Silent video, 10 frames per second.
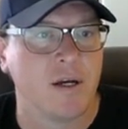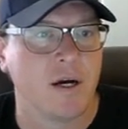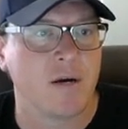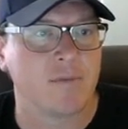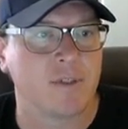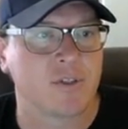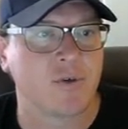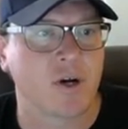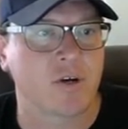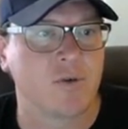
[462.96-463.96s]

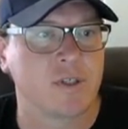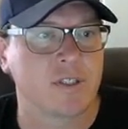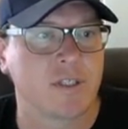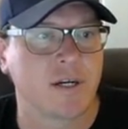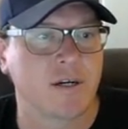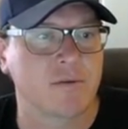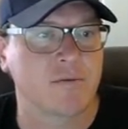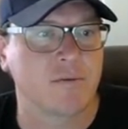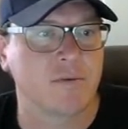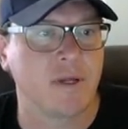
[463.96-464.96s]
into our quizzes
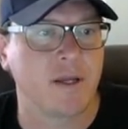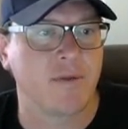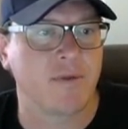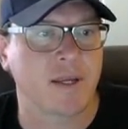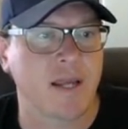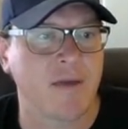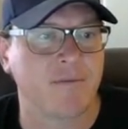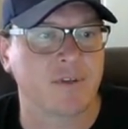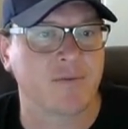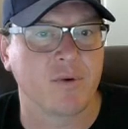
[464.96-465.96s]
here, and the
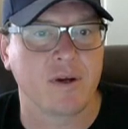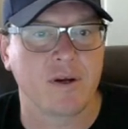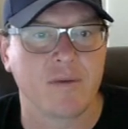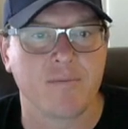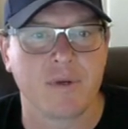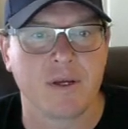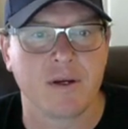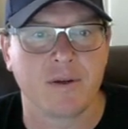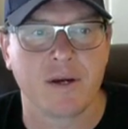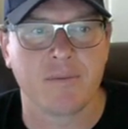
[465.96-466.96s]
Canvas will be
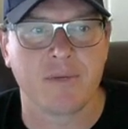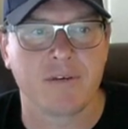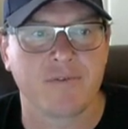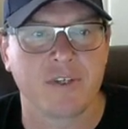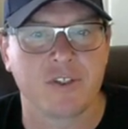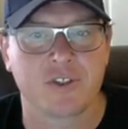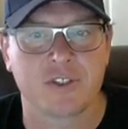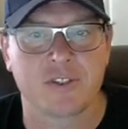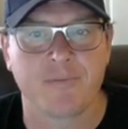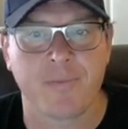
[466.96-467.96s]
on the updated
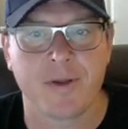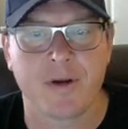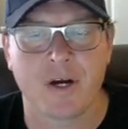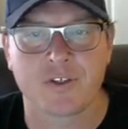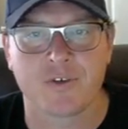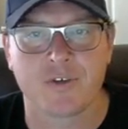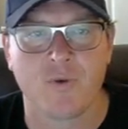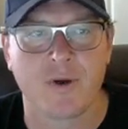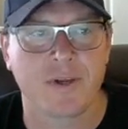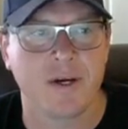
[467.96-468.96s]
features. And also
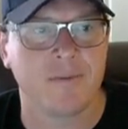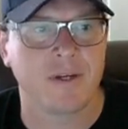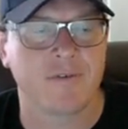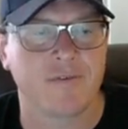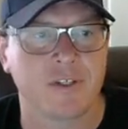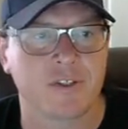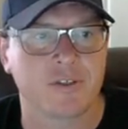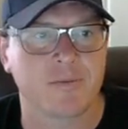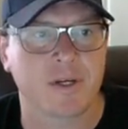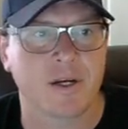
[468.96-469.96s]
you want the updated
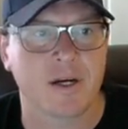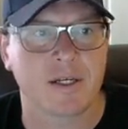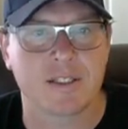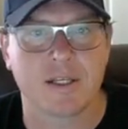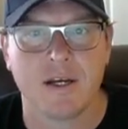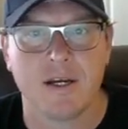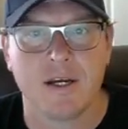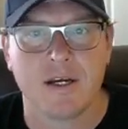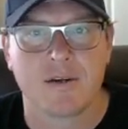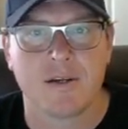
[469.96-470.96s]
features because
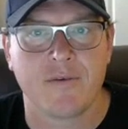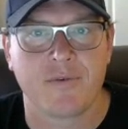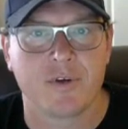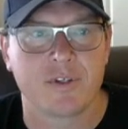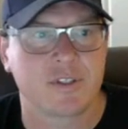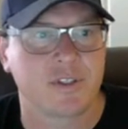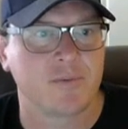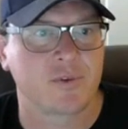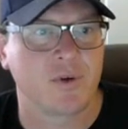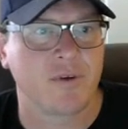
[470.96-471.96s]
if there's
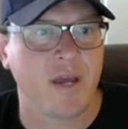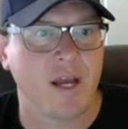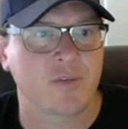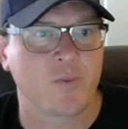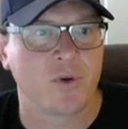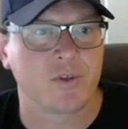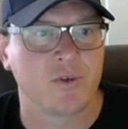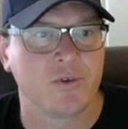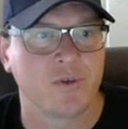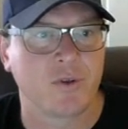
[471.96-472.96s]
some sort of export
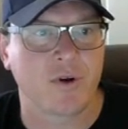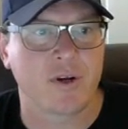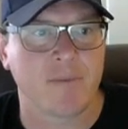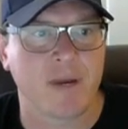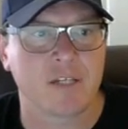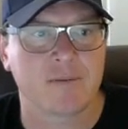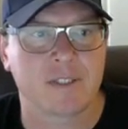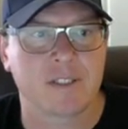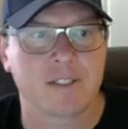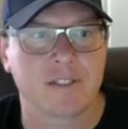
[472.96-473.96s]
to a new learning
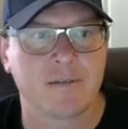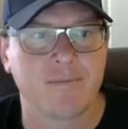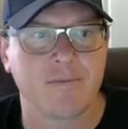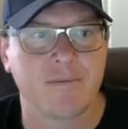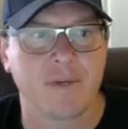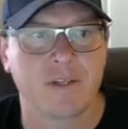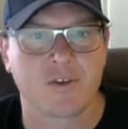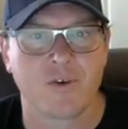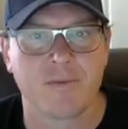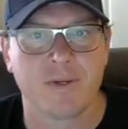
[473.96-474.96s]
management system, it's
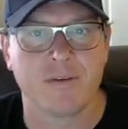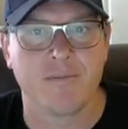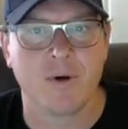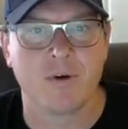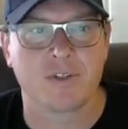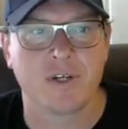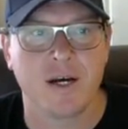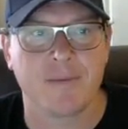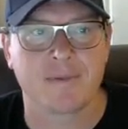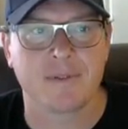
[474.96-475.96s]
going to be the most
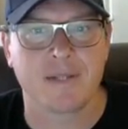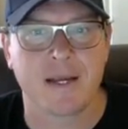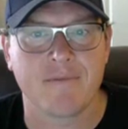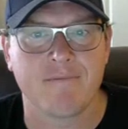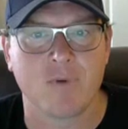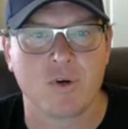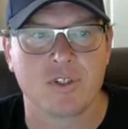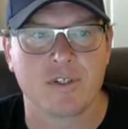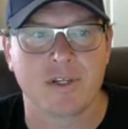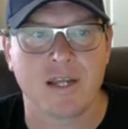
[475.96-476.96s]
up-to-date
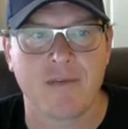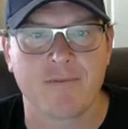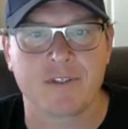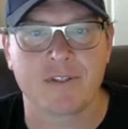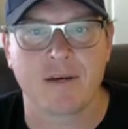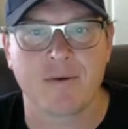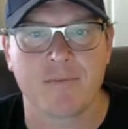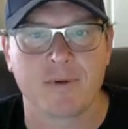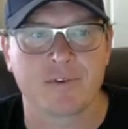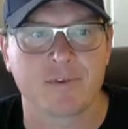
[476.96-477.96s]
version of Canvas that will
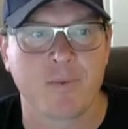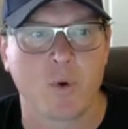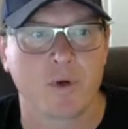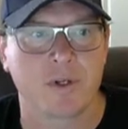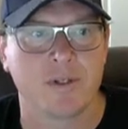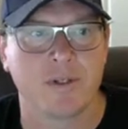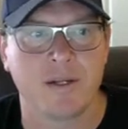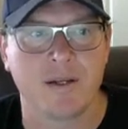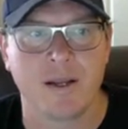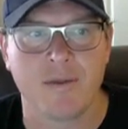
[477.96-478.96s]
be supported
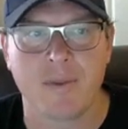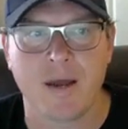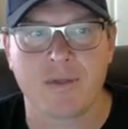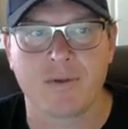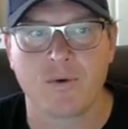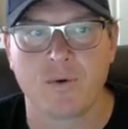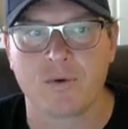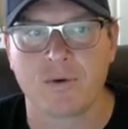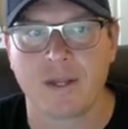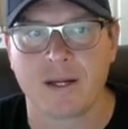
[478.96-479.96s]
and not the
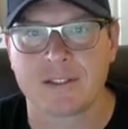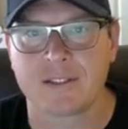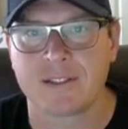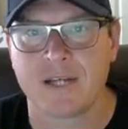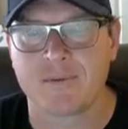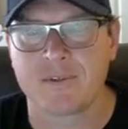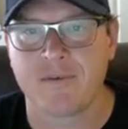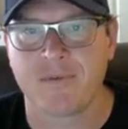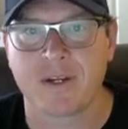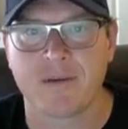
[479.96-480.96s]
older legacy type
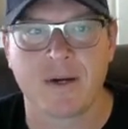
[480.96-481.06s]
stuff. Think